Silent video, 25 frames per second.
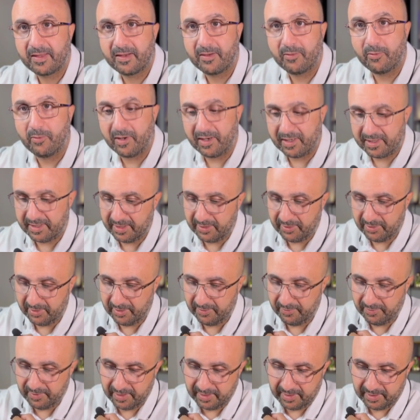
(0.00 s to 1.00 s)
Why is it
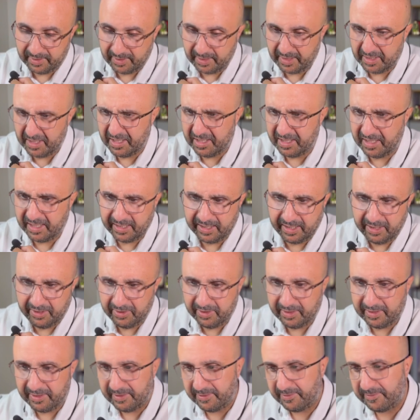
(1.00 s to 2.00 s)
undefined? I did declare
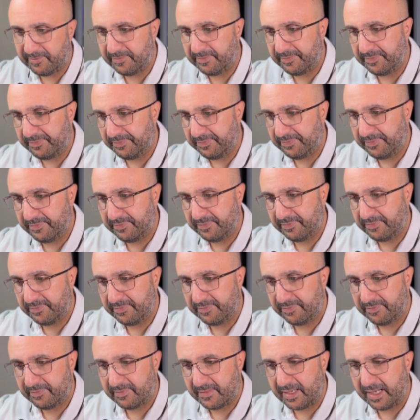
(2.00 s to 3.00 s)
it.
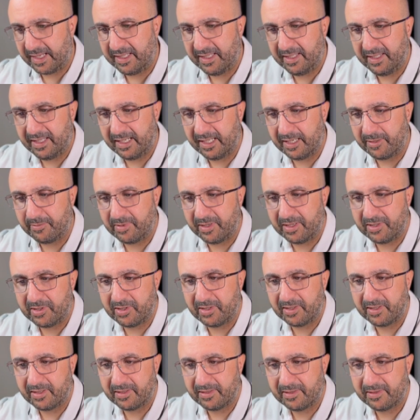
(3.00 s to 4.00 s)
I did declare
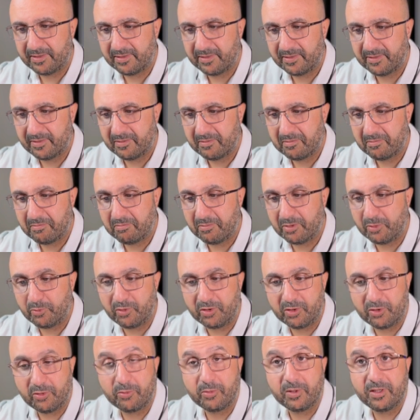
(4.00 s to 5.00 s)
patient. But
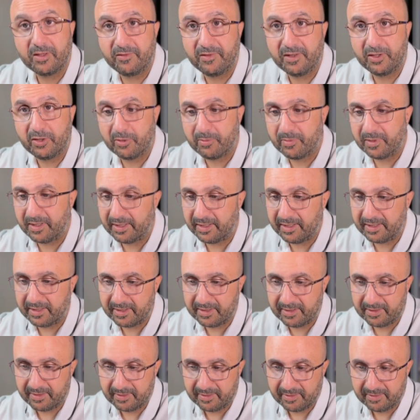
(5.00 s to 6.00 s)
when you really think about it,
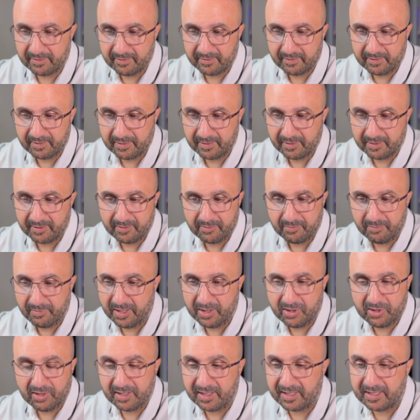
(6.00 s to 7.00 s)

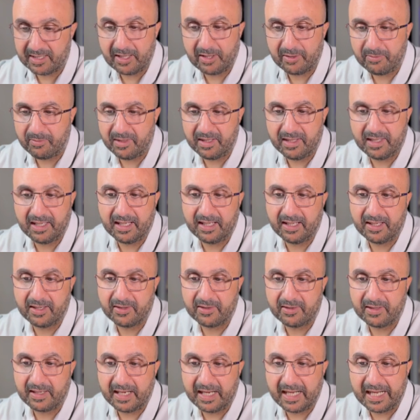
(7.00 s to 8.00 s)
patient is not being
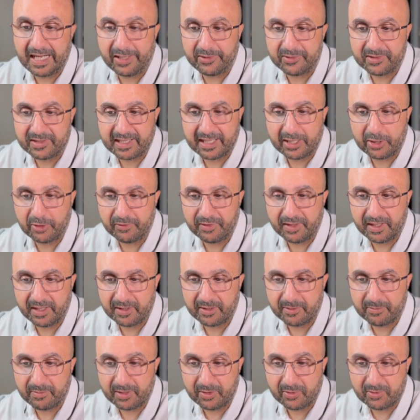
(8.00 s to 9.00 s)
declared outside of
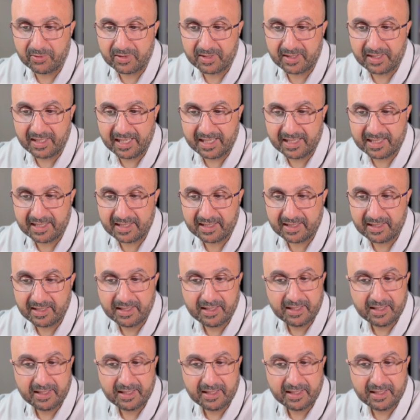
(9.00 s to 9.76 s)
here because this,